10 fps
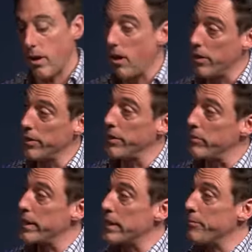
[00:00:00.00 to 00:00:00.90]

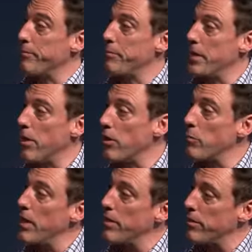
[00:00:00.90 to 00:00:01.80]
Arguing, being
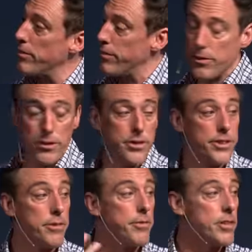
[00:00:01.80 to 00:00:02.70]
argumentative or
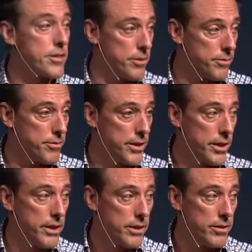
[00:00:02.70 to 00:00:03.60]
divisive.
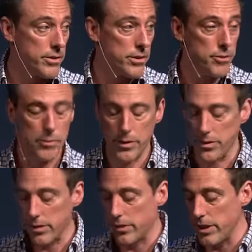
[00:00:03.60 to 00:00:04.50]
So if we go
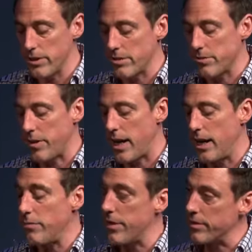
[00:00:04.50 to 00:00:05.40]
to Galatians
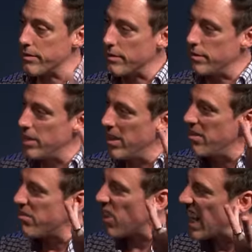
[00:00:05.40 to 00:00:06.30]
five, that's the
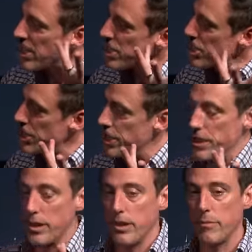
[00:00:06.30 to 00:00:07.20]
flesh
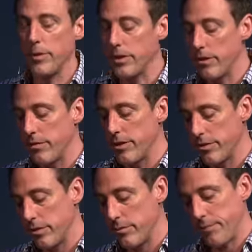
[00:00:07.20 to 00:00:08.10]
being divisive.